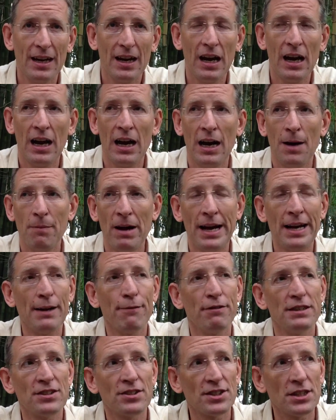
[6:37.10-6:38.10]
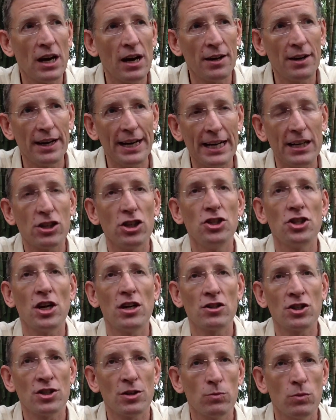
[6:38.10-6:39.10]
And if it's done in
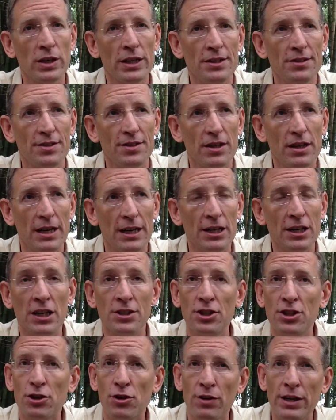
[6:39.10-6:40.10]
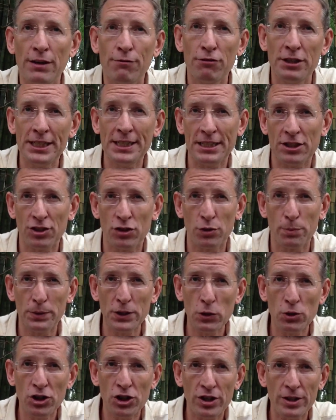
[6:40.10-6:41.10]
conjunction with a degree of
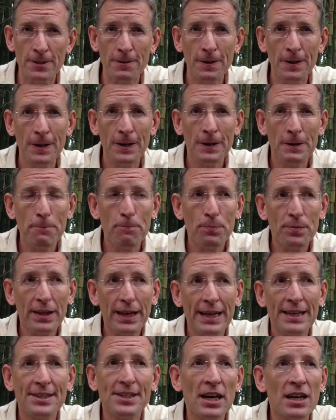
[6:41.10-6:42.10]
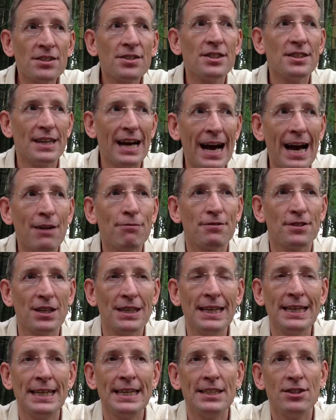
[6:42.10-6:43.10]
redistribution, it doesn't have to
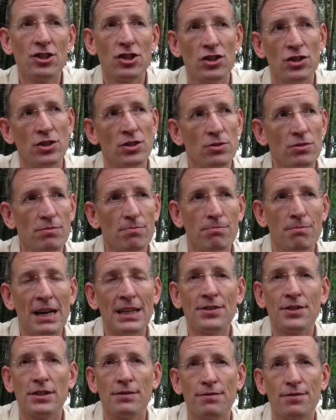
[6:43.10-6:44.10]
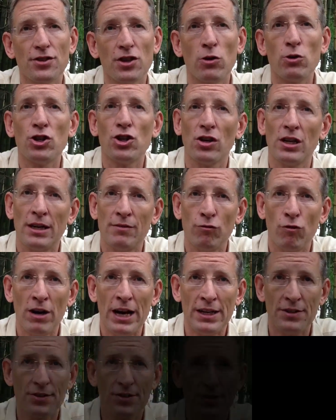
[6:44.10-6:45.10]
lead to massive social
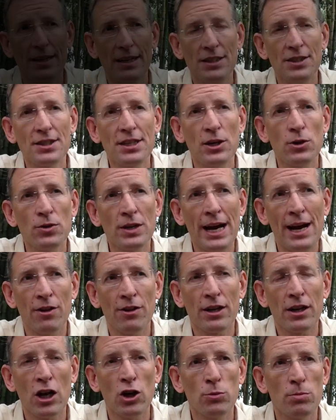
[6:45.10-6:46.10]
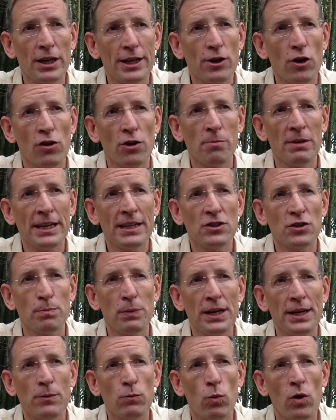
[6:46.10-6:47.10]
unrest. Until now, the global economy has
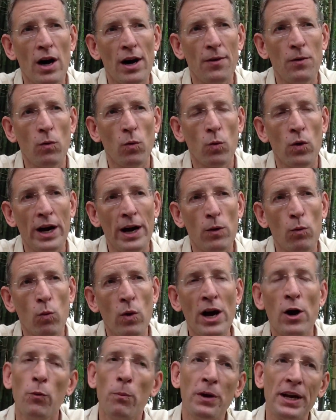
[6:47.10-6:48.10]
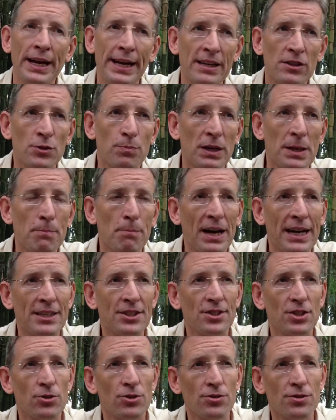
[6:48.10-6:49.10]
been one where well-being has been
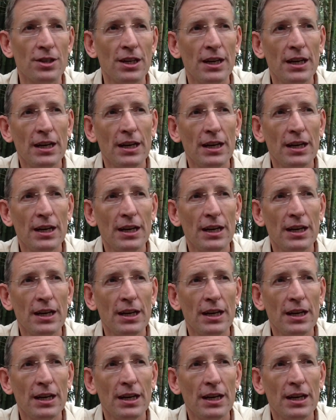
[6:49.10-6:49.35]
based on,